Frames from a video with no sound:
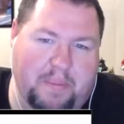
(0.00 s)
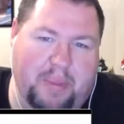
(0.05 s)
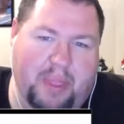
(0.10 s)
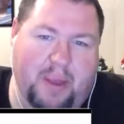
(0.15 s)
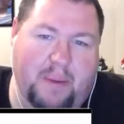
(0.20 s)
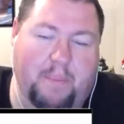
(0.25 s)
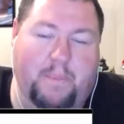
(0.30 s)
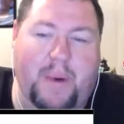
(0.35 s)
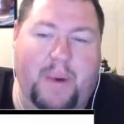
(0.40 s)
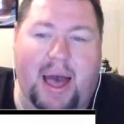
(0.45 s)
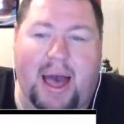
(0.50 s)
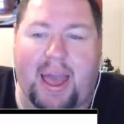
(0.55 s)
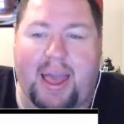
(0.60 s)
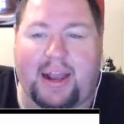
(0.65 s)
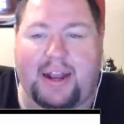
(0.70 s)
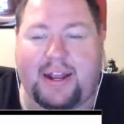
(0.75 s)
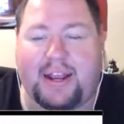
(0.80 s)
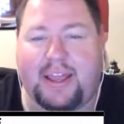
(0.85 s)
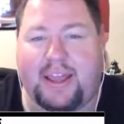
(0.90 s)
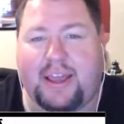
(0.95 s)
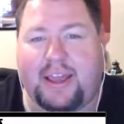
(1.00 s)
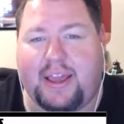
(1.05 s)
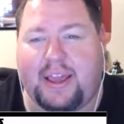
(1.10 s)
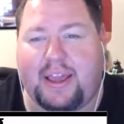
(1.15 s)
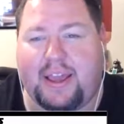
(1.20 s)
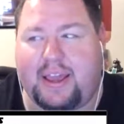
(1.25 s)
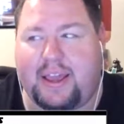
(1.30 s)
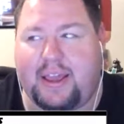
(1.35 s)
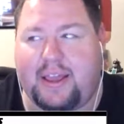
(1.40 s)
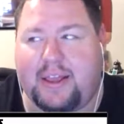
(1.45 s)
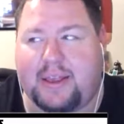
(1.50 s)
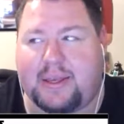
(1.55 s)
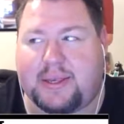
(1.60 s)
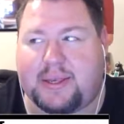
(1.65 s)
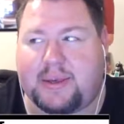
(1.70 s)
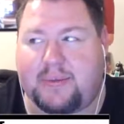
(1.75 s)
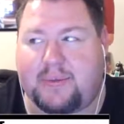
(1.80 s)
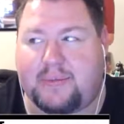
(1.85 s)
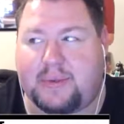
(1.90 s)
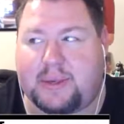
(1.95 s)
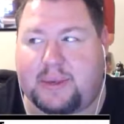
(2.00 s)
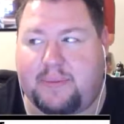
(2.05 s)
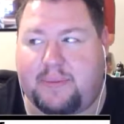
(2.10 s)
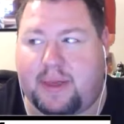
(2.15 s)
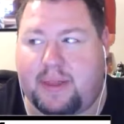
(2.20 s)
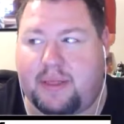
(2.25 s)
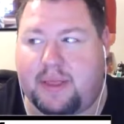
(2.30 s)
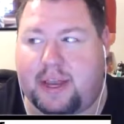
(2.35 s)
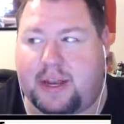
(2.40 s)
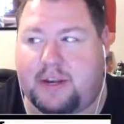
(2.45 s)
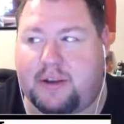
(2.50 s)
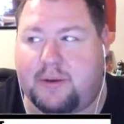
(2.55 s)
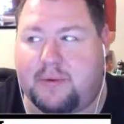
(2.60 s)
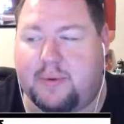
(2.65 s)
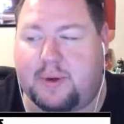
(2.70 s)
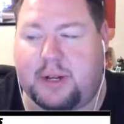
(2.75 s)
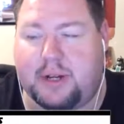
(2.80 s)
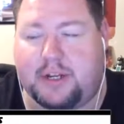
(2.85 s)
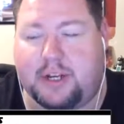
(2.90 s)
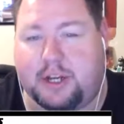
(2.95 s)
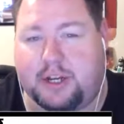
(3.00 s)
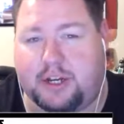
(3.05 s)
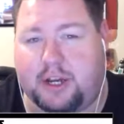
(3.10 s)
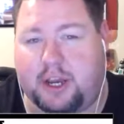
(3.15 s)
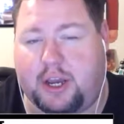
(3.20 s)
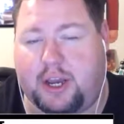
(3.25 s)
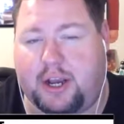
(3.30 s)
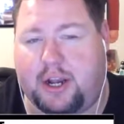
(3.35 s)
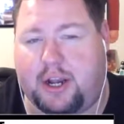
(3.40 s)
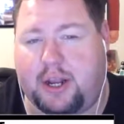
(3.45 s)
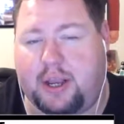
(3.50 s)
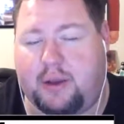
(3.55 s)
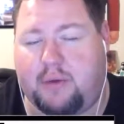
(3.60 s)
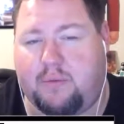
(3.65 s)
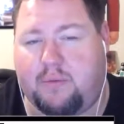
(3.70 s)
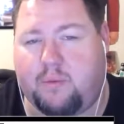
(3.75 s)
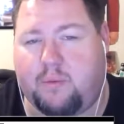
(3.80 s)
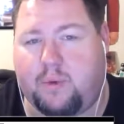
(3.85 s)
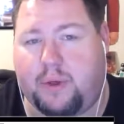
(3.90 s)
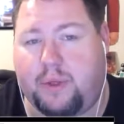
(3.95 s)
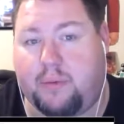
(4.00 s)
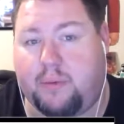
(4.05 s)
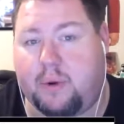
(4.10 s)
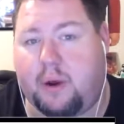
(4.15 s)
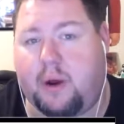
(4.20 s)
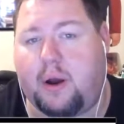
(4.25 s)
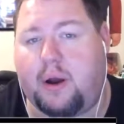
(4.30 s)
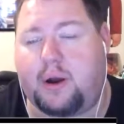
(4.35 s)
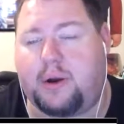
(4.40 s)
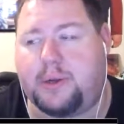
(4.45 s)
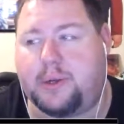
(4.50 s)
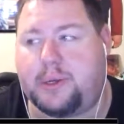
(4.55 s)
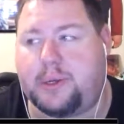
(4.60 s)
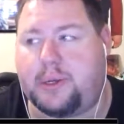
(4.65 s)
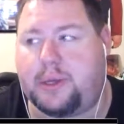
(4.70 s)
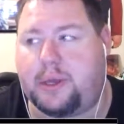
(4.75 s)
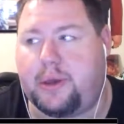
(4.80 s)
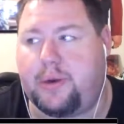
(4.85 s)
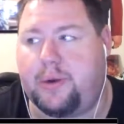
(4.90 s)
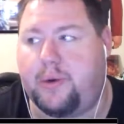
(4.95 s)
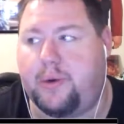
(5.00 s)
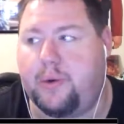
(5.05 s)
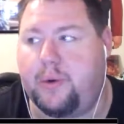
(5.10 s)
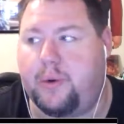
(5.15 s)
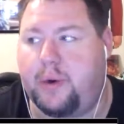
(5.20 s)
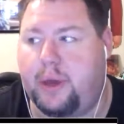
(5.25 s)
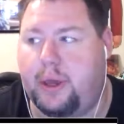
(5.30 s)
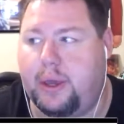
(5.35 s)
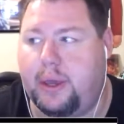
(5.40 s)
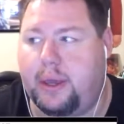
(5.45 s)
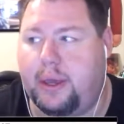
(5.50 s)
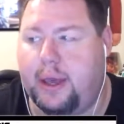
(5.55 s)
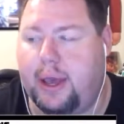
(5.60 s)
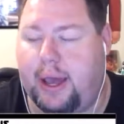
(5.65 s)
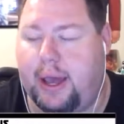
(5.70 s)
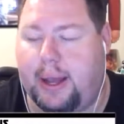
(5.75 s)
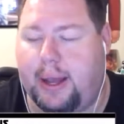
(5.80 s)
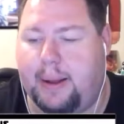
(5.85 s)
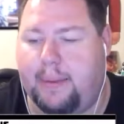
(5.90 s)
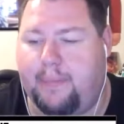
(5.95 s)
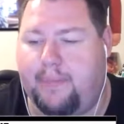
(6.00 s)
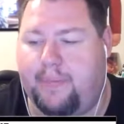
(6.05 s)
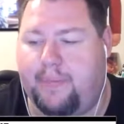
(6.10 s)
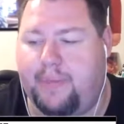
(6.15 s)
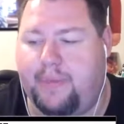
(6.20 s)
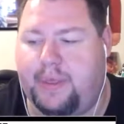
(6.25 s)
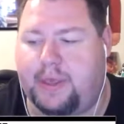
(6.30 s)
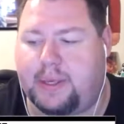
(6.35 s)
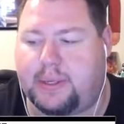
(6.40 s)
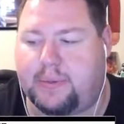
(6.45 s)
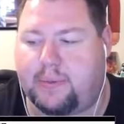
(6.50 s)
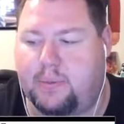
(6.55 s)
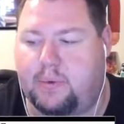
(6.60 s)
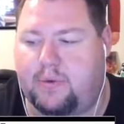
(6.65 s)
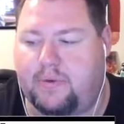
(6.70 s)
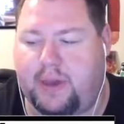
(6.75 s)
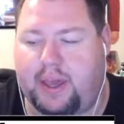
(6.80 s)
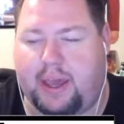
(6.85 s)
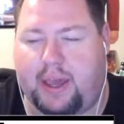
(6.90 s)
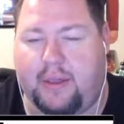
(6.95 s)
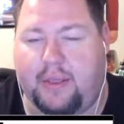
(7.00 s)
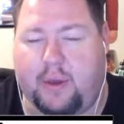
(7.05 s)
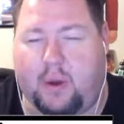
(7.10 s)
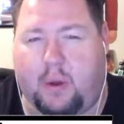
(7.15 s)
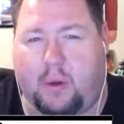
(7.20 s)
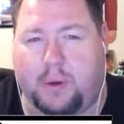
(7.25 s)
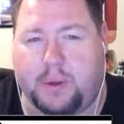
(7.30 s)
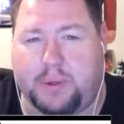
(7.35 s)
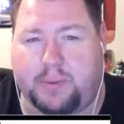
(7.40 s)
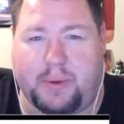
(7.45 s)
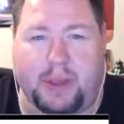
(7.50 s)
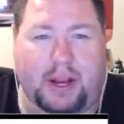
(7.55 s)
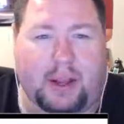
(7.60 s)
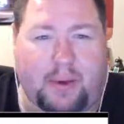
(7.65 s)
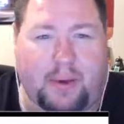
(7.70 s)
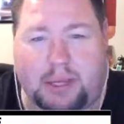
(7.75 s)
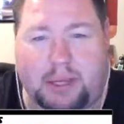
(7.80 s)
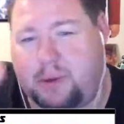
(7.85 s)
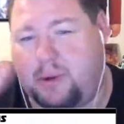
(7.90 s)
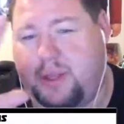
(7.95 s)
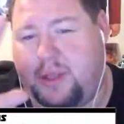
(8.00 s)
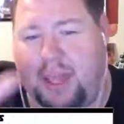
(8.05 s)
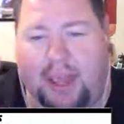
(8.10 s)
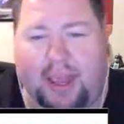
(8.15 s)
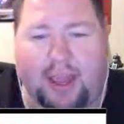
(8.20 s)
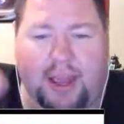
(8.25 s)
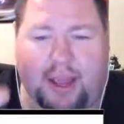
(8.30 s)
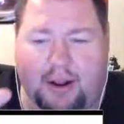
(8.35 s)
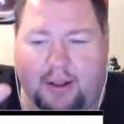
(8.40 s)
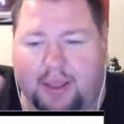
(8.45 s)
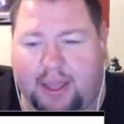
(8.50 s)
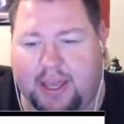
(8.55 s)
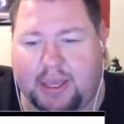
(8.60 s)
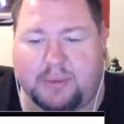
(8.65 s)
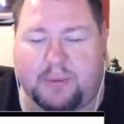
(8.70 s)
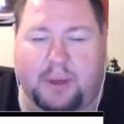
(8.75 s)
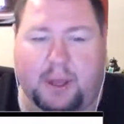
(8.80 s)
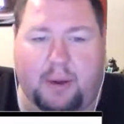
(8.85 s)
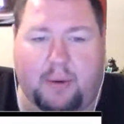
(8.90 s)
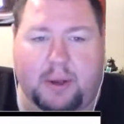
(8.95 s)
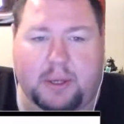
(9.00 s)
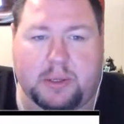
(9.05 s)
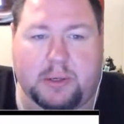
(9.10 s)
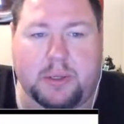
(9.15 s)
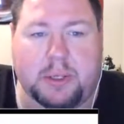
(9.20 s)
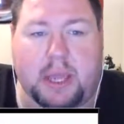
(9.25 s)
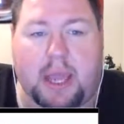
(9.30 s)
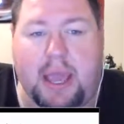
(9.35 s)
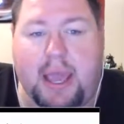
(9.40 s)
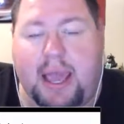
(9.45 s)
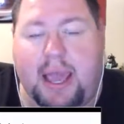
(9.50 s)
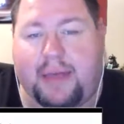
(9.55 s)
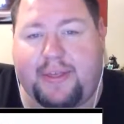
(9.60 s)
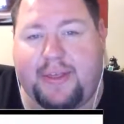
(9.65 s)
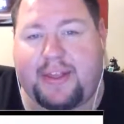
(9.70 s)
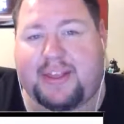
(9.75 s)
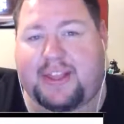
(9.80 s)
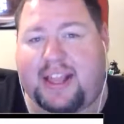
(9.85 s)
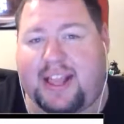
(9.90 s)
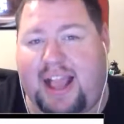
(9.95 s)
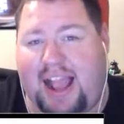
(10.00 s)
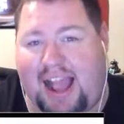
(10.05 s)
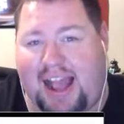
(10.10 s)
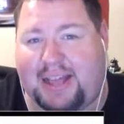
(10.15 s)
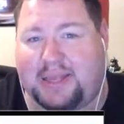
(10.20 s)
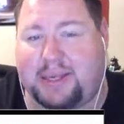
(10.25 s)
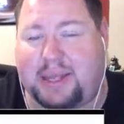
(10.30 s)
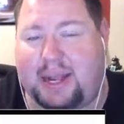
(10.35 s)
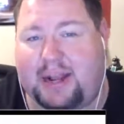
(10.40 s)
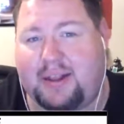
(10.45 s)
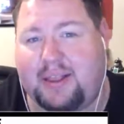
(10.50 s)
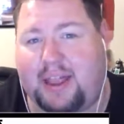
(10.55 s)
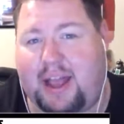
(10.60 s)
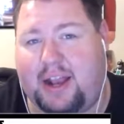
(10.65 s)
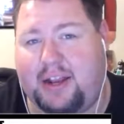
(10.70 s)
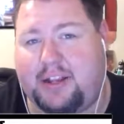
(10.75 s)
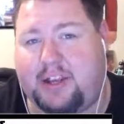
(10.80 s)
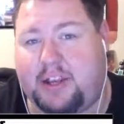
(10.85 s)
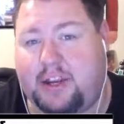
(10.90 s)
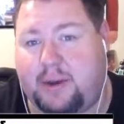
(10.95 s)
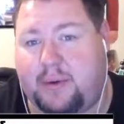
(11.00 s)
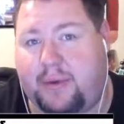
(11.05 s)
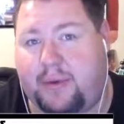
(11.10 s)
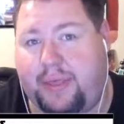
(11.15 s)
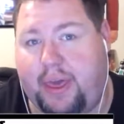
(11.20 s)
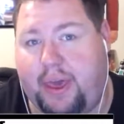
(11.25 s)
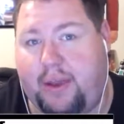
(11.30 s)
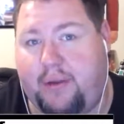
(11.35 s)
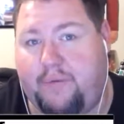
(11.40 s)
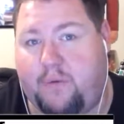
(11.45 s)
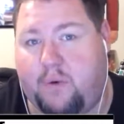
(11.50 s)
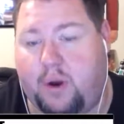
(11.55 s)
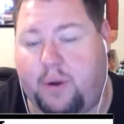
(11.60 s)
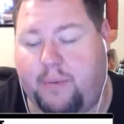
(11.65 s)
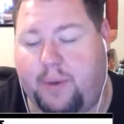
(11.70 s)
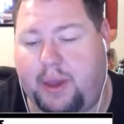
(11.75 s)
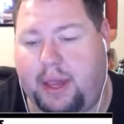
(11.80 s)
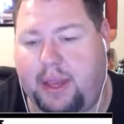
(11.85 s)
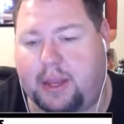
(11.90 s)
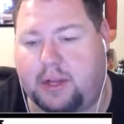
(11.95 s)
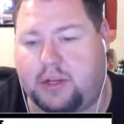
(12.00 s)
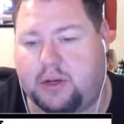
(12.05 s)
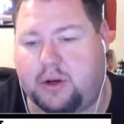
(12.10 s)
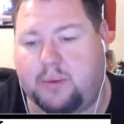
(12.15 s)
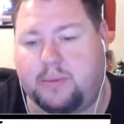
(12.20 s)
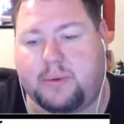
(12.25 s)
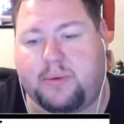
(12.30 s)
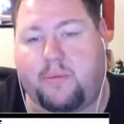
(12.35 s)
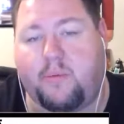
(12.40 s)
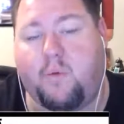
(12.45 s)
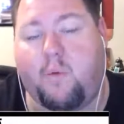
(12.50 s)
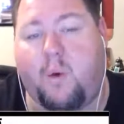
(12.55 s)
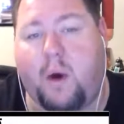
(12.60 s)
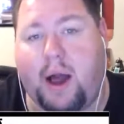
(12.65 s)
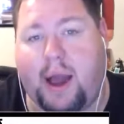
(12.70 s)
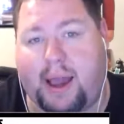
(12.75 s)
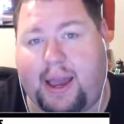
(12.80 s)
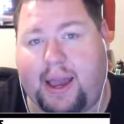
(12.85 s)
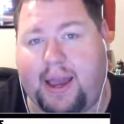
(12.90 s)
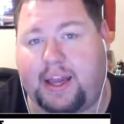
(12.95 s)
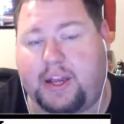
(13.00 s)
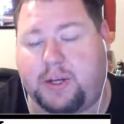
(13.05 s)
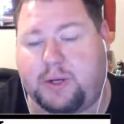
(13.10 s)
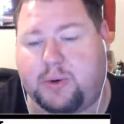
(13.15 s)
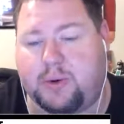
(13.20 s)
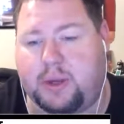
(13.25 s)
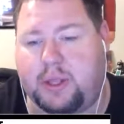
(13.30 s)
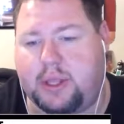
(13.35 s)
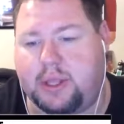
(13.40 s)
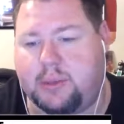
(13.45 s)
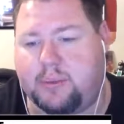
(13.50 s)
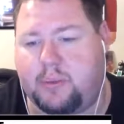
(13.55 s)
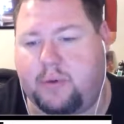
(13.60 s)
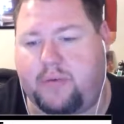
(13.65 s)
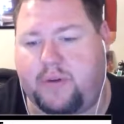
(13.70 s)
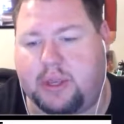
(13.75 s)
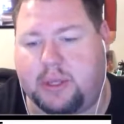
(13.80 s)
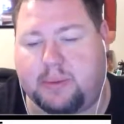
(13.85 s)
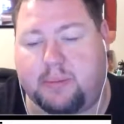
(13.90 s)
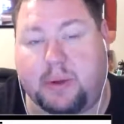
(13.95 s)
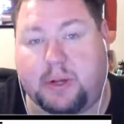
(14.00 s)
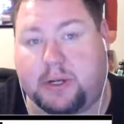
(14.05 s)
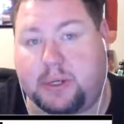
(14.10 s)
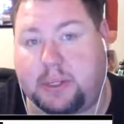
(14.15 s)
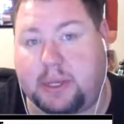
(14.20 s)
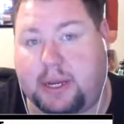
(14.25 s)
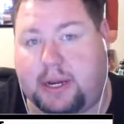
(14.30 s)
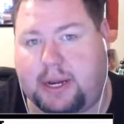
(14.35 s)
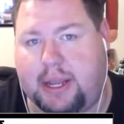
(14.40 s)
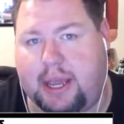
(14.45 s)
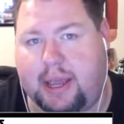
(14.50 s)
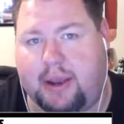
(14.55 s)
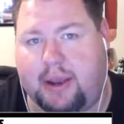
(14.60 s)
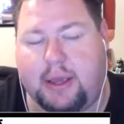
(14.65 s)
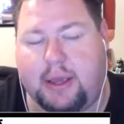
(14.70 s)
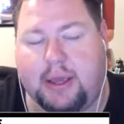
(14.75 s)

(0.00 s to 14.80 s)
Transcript: But something that I do want to touch on with regards to this movie and the whole spaghetti Western thing. I don't like spaghetti Westerns. I think the cast had a lot to do with it for me in terms of why I enjoyed this movie as much as I did.